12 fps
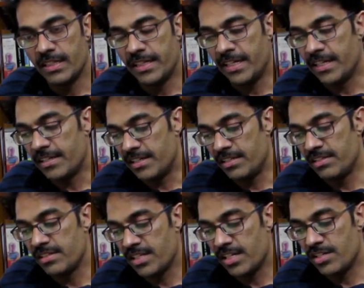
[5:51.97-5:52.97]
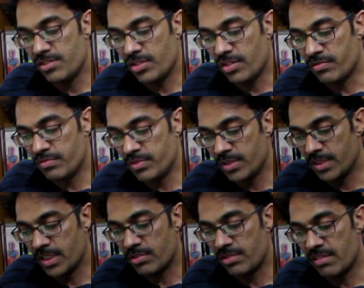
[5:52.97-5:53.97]
and in case of uh,
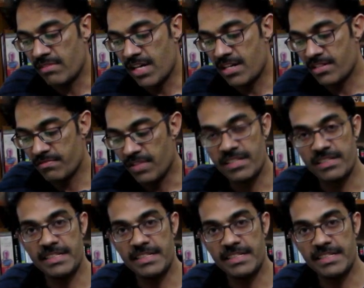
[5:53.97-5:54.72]
coronavirus 1,